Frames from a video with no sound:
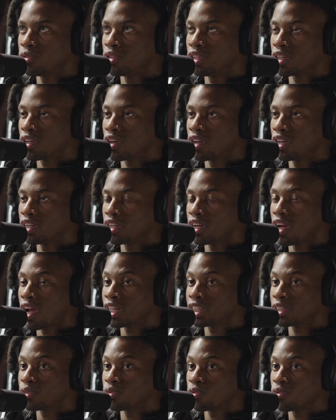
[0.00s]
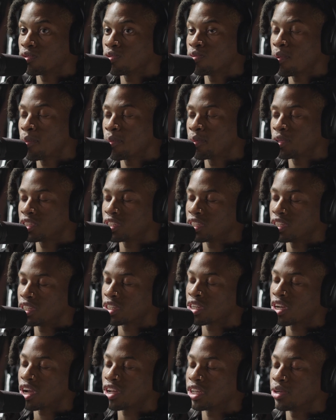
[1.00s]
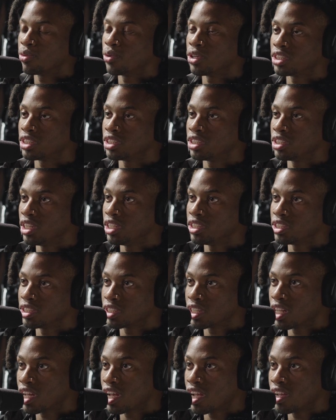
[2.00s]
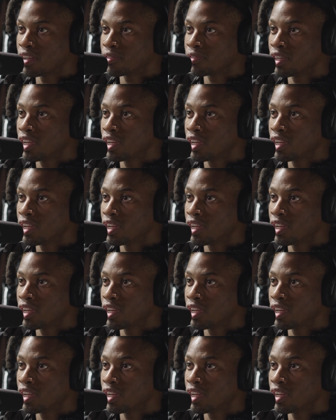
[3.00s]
they call it. I remember seeing Kanye West's Yeezus live.